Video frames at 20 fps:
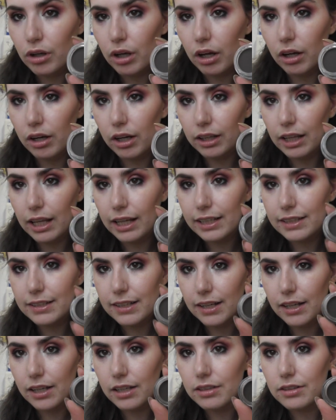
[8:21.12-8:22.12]
and I liked
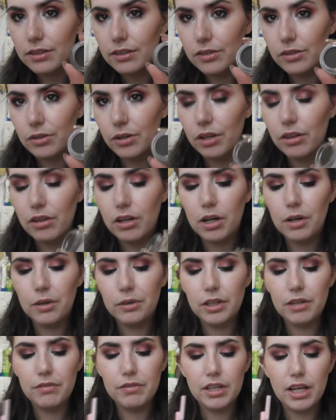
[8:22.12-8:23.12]
it, so I thought
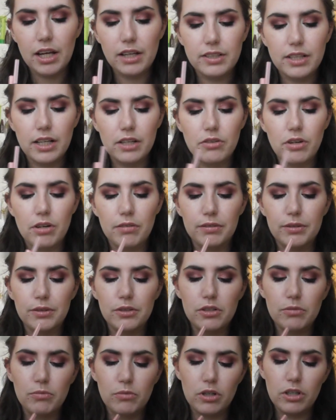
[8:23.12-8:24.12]
I'd give the XX
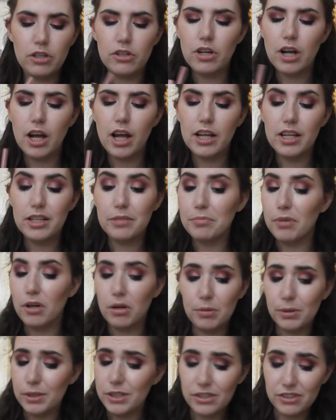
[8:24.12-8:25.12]
Revolution one a try. It's
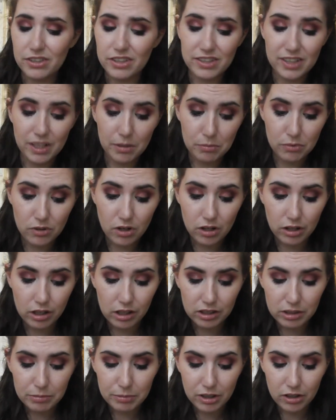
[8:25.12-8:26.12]
probably just the same
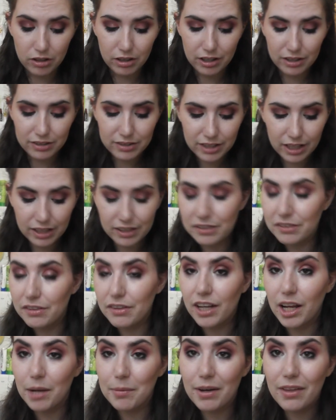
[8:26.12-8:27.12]
product, to be honest. I didn't
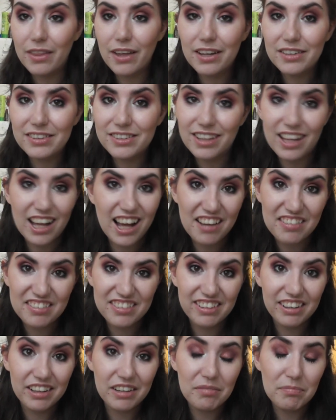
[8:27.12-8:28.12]
think about that until
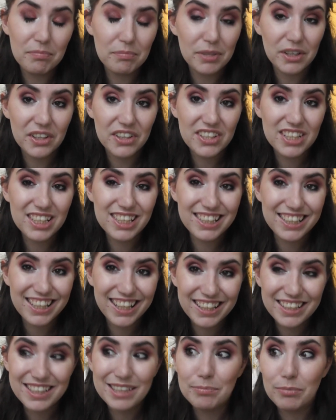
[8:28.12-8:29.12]
after I purchased
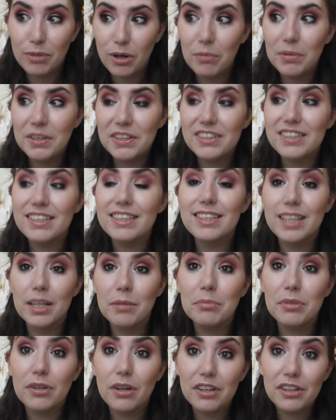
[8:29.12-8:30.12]
it. It's probably just the
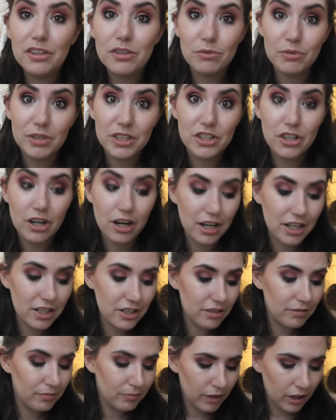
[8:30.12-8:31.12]
same product
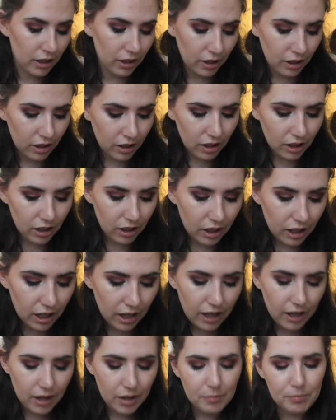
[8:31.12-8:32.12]
rejarred.
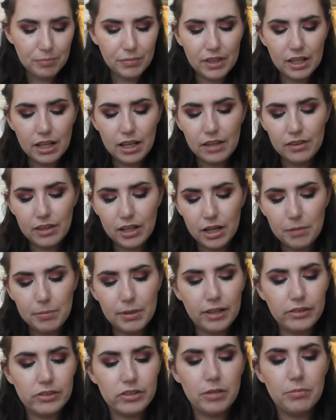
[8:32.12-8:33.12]
And then I
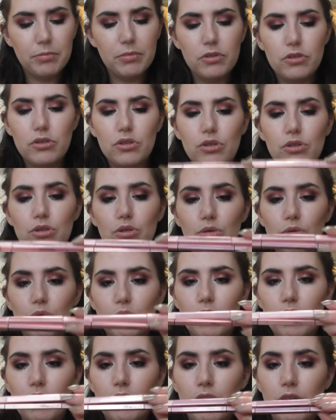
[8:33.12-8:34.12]
picked up
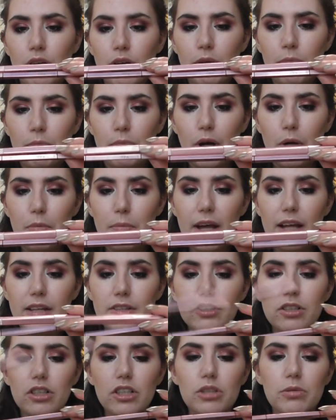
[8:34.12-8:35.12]
2 brow
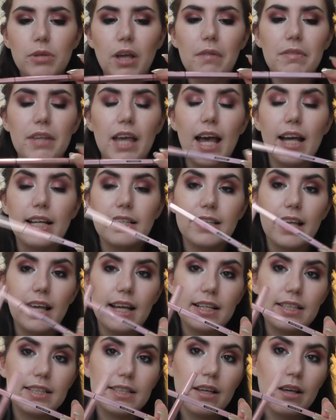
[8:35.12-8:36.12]
pencils. We have the
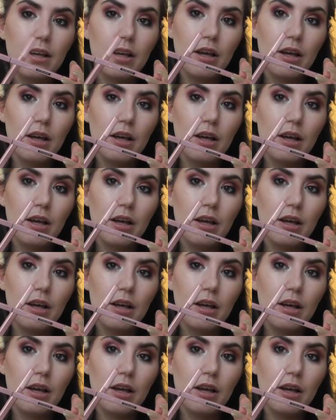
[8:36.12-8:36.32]
XX